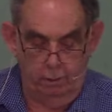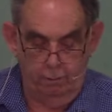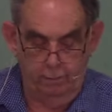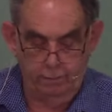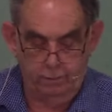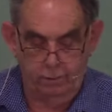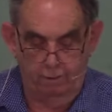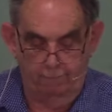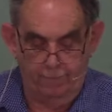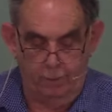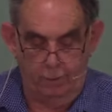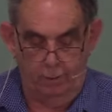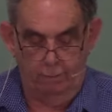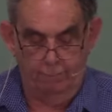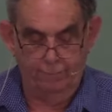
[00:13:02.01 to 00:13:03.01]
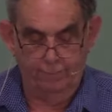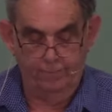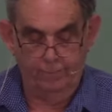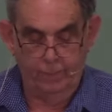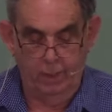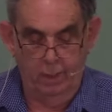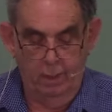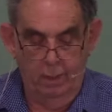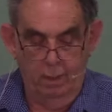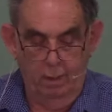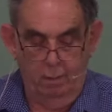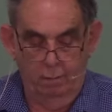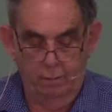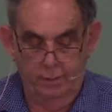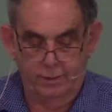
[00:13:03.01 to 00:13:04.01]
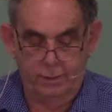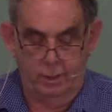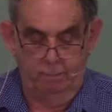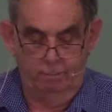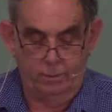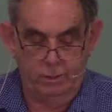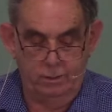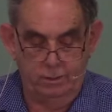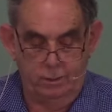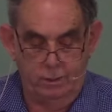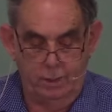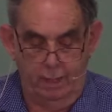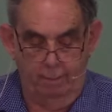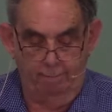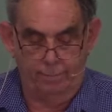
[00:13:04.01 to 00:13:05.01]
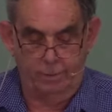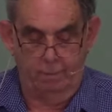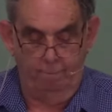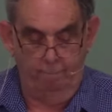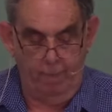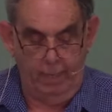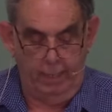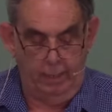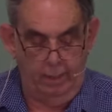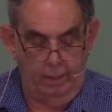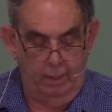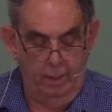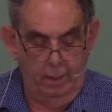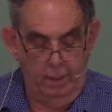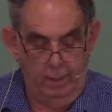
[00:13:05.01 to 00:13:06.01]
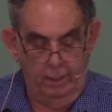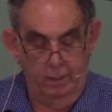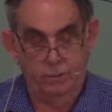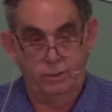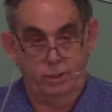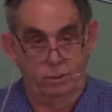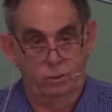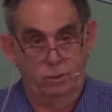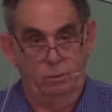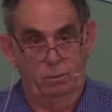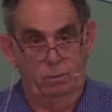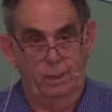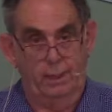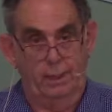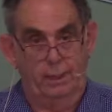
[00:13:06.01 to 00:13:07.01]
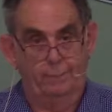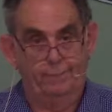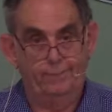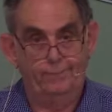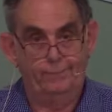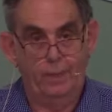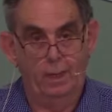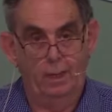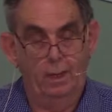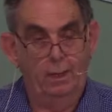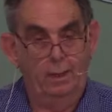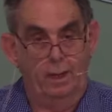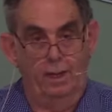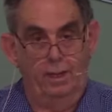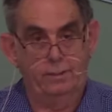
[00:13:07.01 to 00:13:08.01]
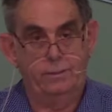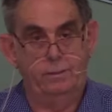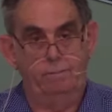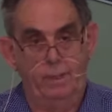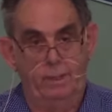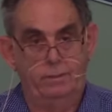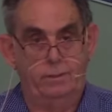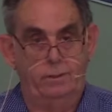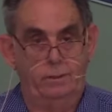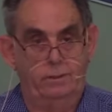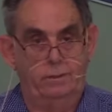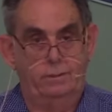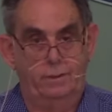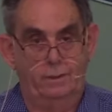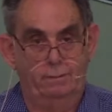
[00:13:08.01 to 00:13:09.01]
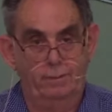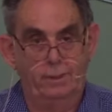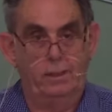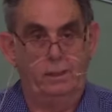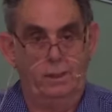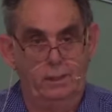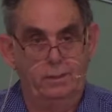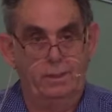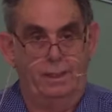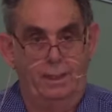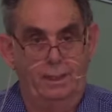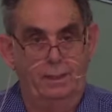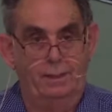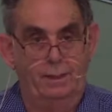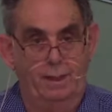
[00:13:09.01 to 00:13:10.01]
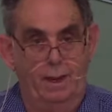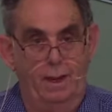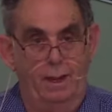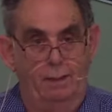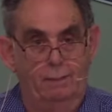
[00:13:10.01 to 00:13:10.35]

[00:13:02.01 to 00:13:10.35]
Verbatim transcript: herself off or attempt to tempt men in a sensual way. Now, that's a message that we need to hear today